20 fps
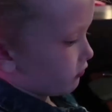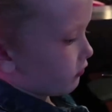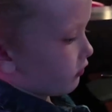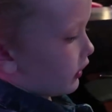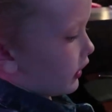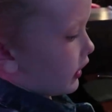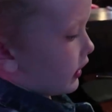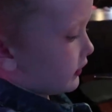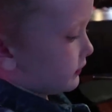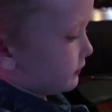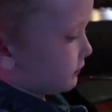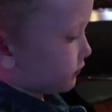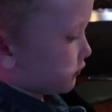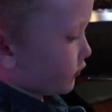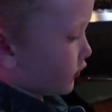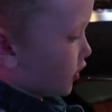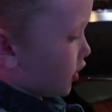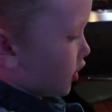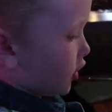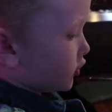How does it
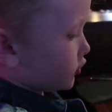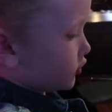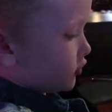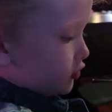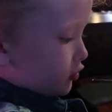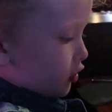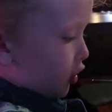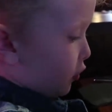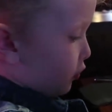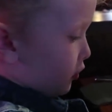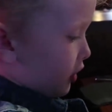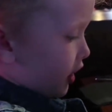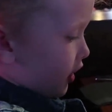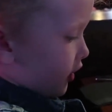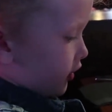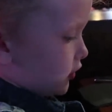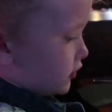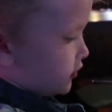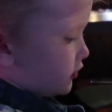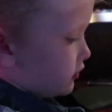taste?
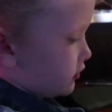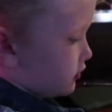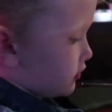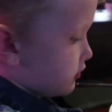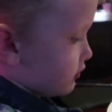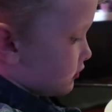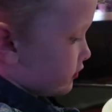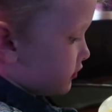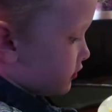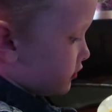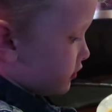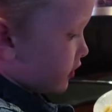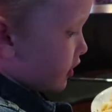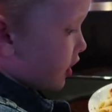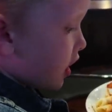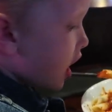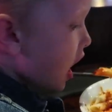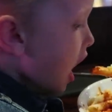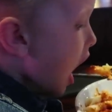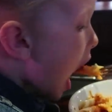So
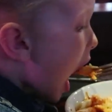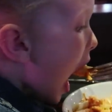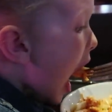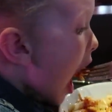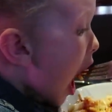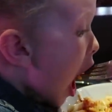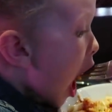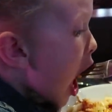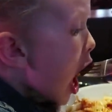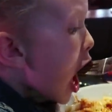good, guys.